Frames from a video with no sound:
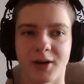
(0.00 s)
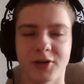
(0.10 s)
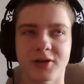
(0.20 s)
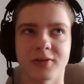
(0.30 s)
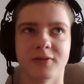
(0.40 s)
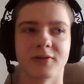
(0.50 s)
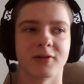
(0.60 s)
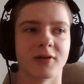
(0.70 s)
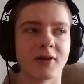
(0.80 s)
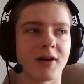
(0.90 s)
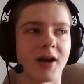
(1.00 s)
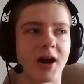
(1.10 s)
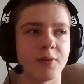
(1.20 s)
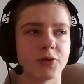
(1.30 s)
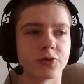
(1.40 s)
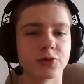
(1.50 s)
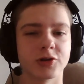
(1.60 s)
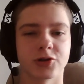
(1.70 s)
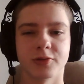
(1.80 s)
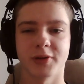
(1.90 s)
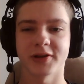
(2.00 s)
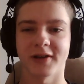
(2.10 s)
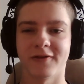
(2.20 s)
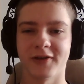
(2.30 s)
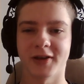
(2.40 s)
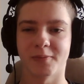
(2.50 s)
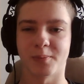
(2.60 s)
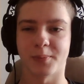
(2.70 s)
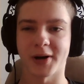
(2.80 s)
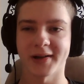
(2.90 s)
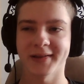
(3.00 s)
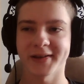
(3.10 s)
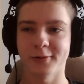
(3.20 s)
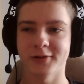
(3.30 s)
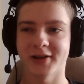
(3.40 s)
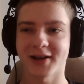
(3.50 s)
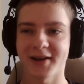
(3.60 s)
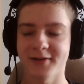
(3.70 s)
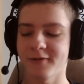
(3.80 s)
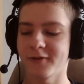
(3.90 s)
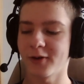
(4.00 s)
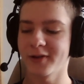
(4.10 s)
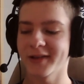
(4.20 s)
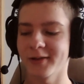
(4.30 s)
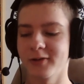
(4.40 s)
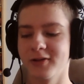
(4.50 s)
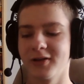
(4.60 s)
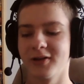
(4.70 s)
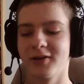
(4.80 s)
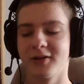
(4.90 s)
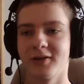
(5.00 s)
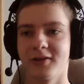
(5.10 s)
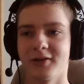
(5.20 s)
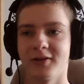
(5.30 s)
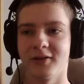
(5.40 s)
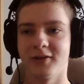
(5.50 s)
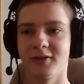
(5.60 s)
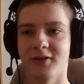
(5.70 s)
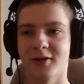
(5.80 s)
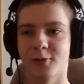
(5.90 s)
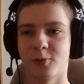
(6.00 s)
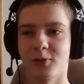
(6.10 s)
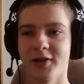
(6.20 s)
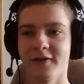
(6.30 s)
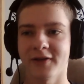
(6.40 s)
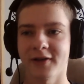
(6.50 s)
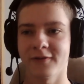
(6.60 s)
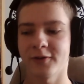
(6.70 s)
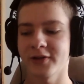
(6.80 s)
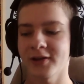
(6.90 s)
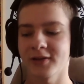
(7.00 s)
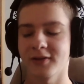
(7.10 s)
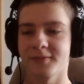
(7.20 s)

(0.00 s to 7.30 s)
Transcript: mean, I'm not really sure, but I think pasta would kind of also qualify for that.